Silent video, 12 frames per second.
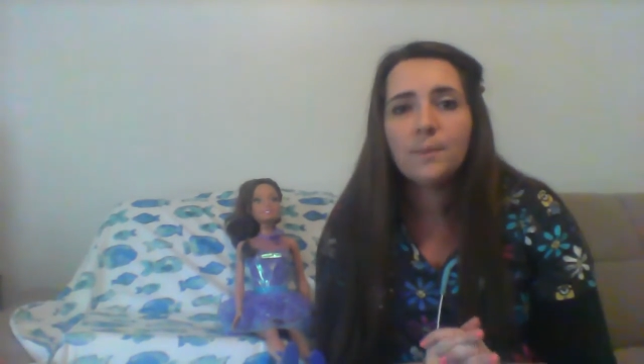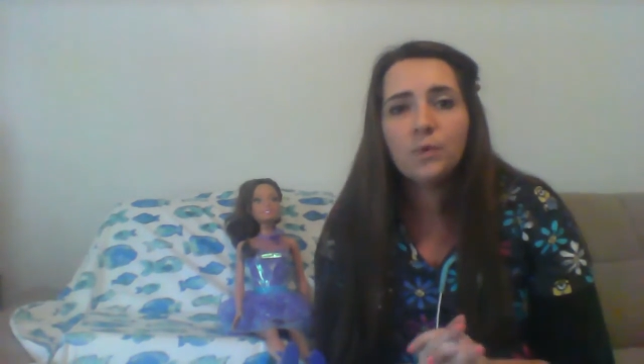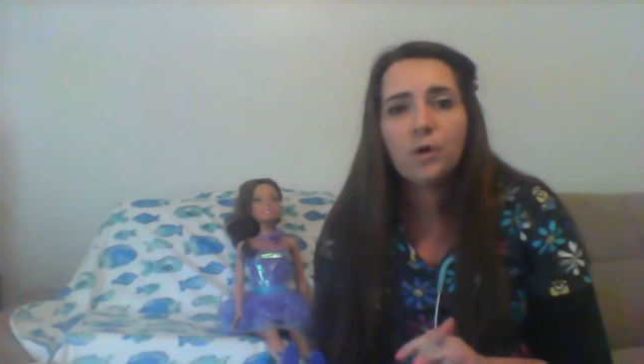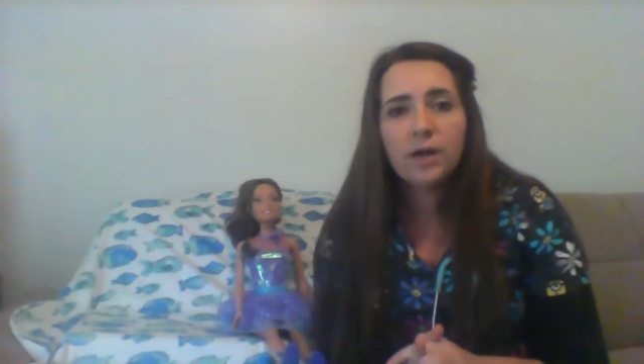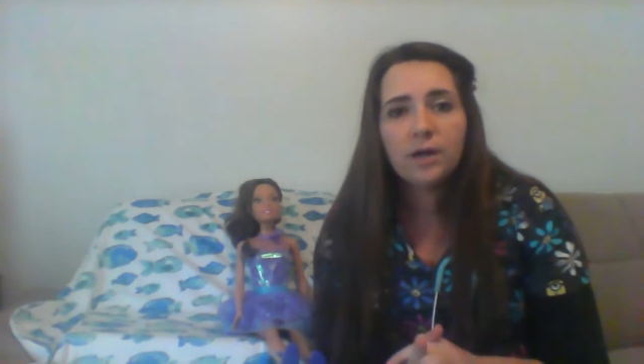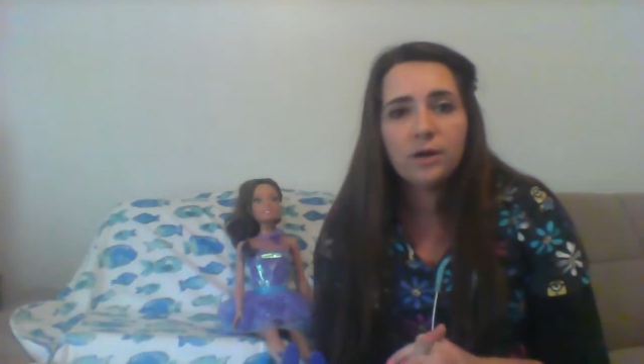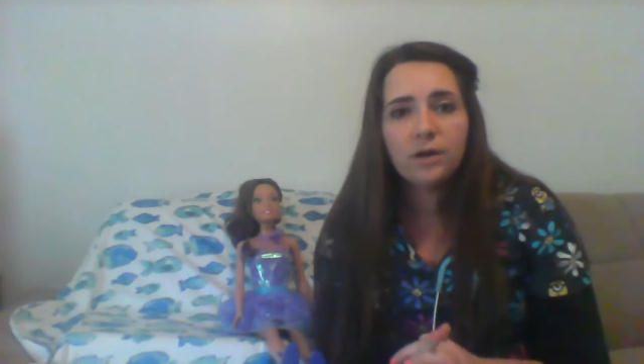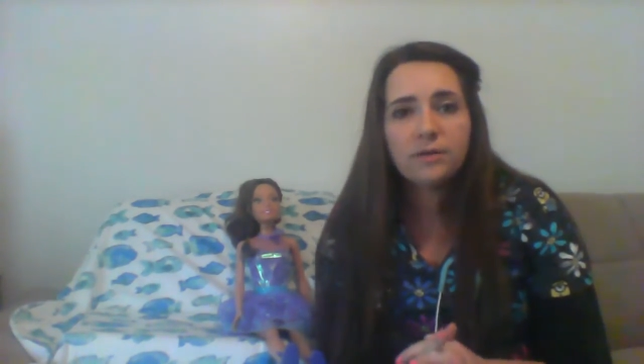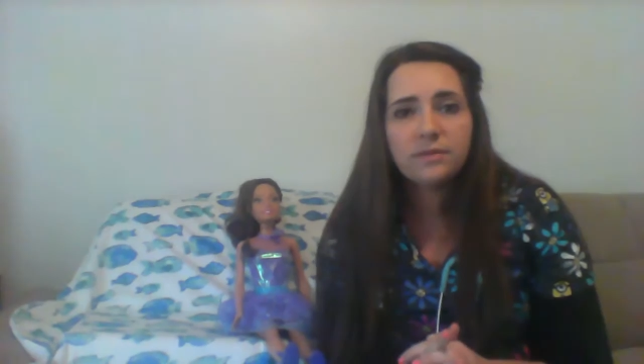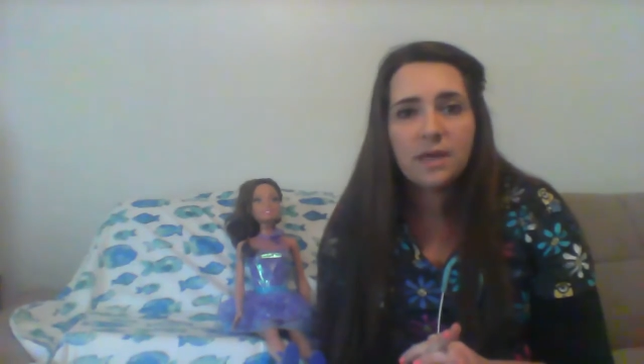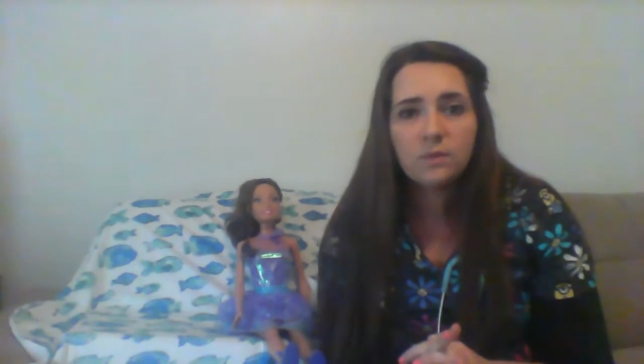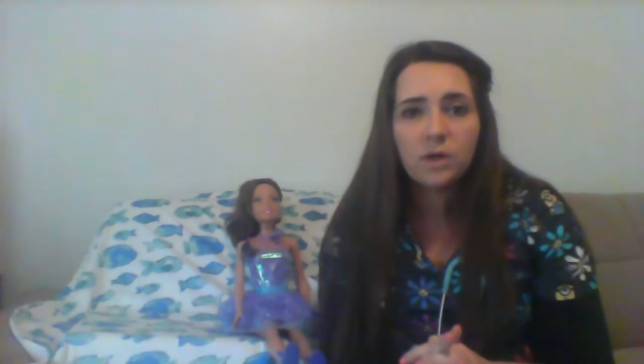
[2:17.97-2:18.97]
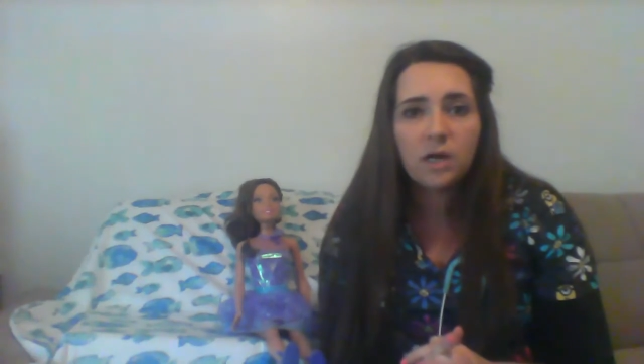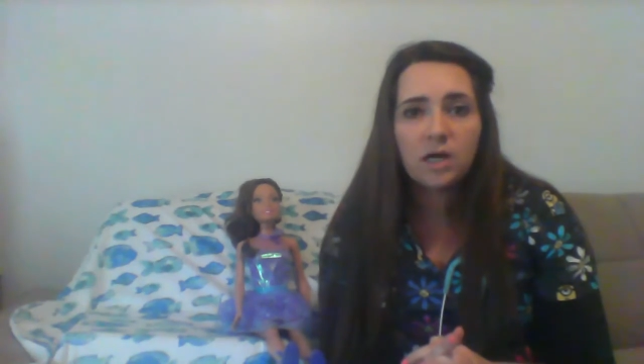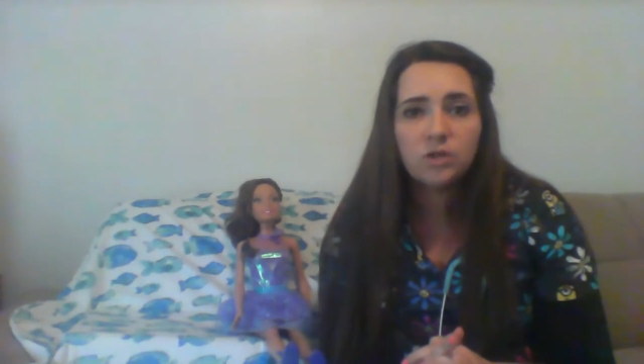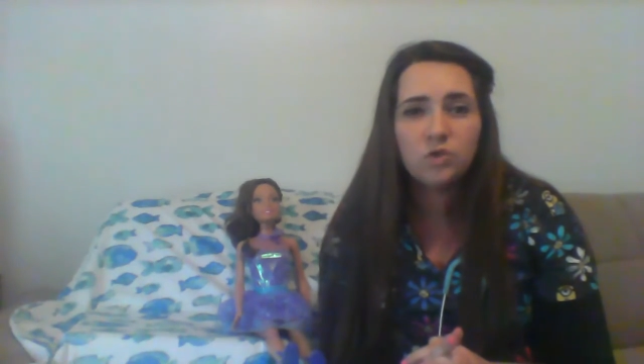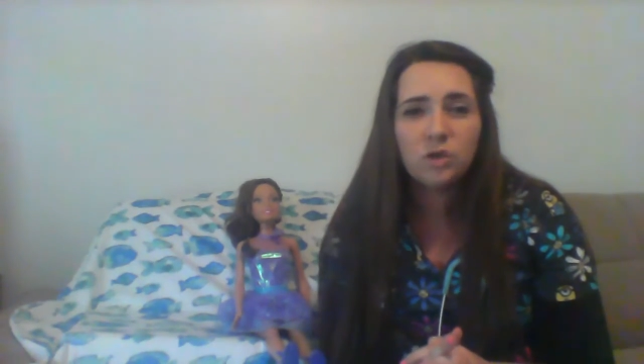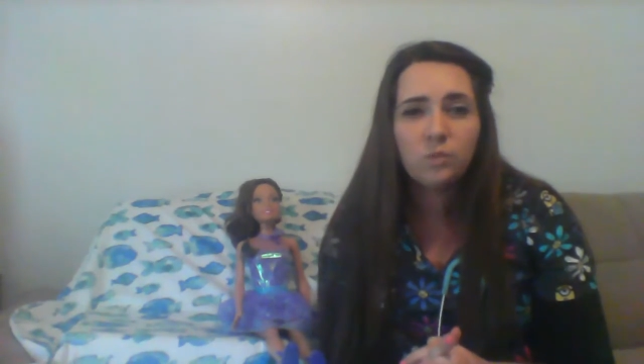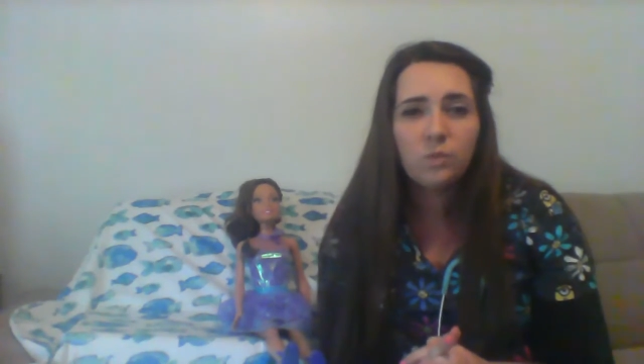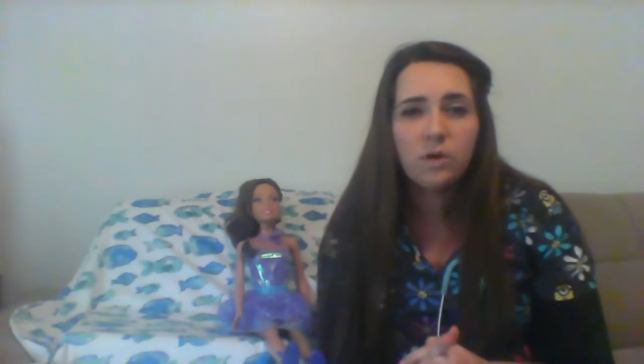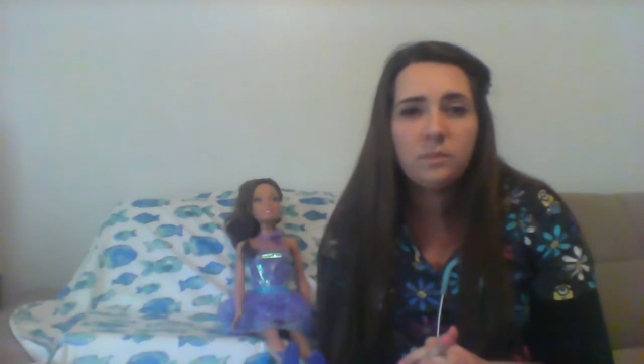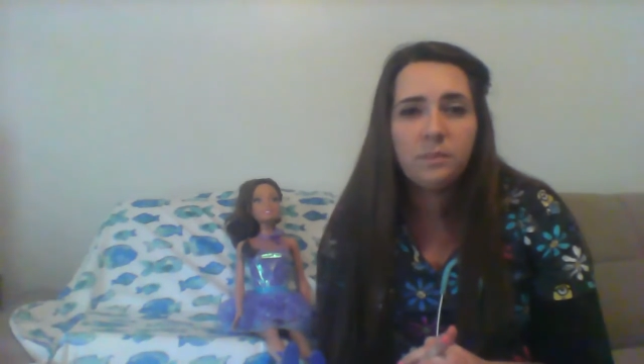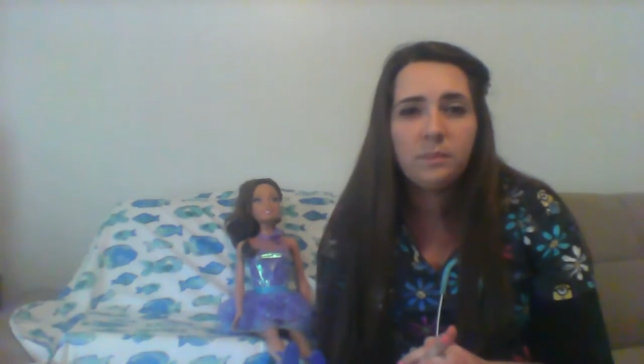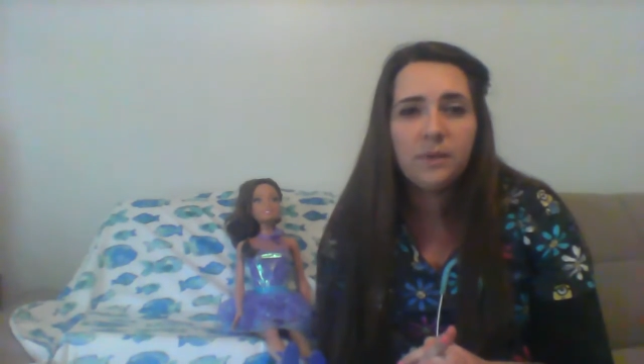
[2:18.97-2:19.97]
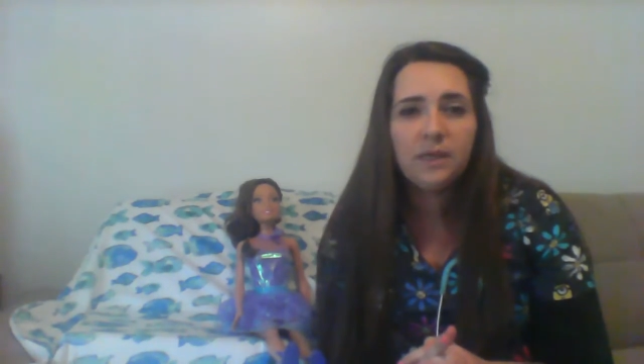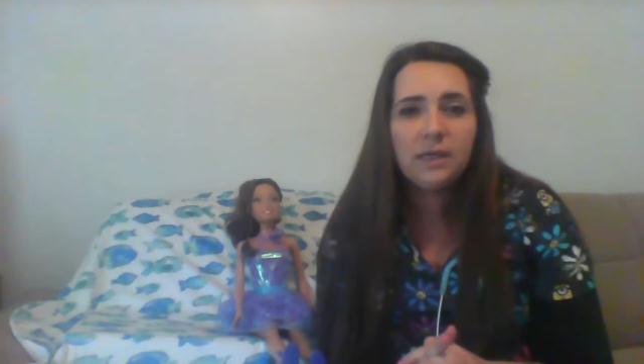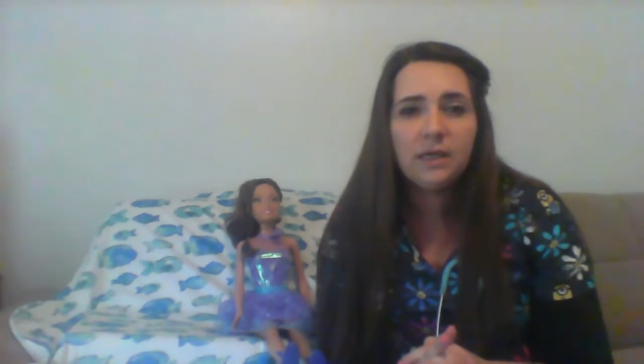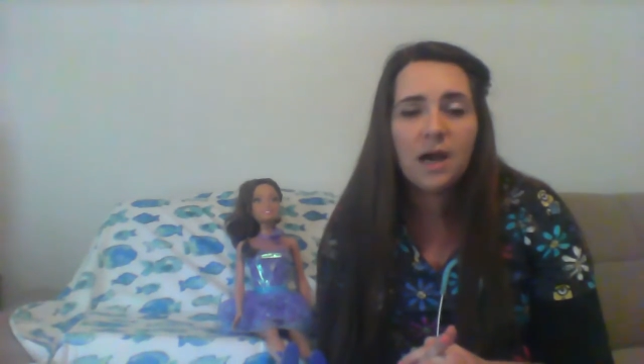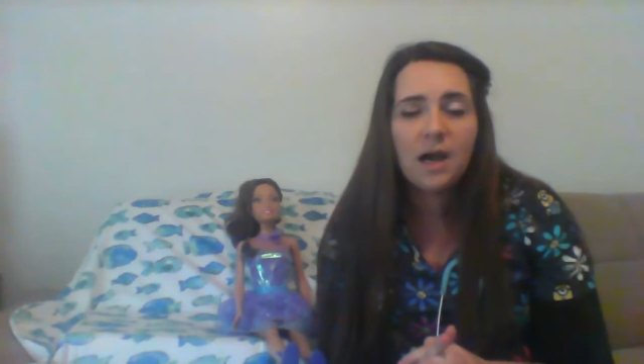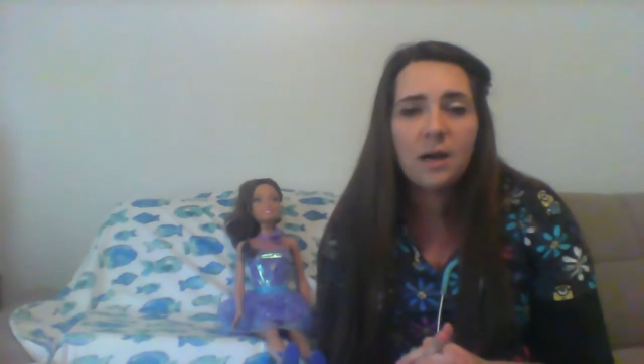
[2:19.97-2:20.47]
Greater than 100 would be